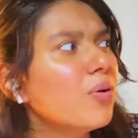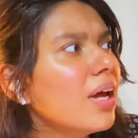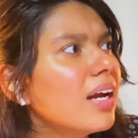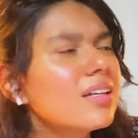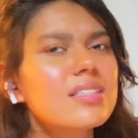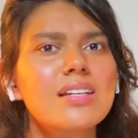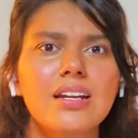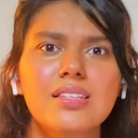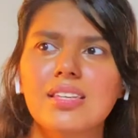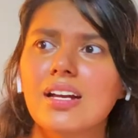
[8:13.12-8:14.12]
don't I understand
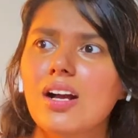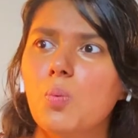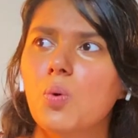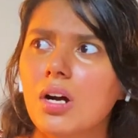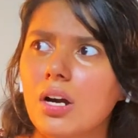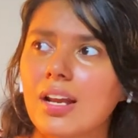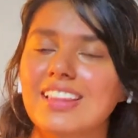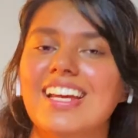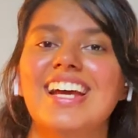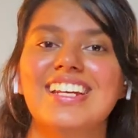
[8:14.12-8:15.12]
a single word? And
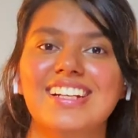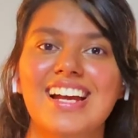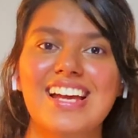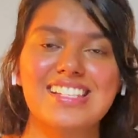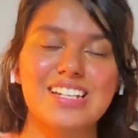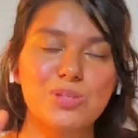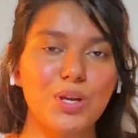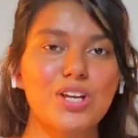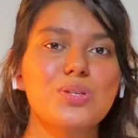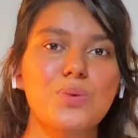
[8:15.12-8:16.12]
then I realized it's
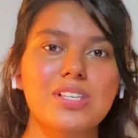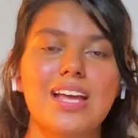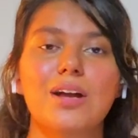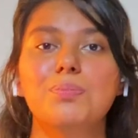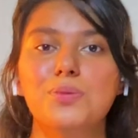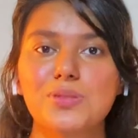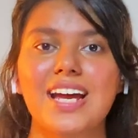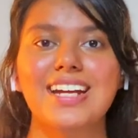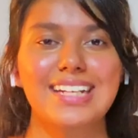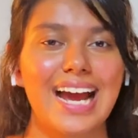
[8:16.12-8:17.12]
because it was like a
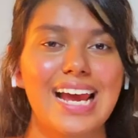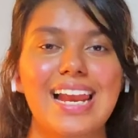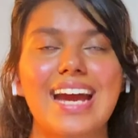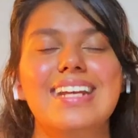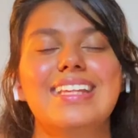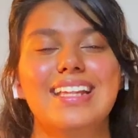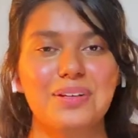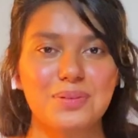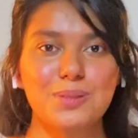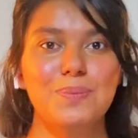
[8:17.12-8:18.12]
Busan dialect that they
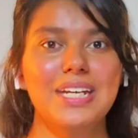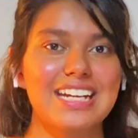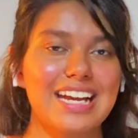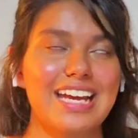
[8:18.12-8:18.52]
were speaking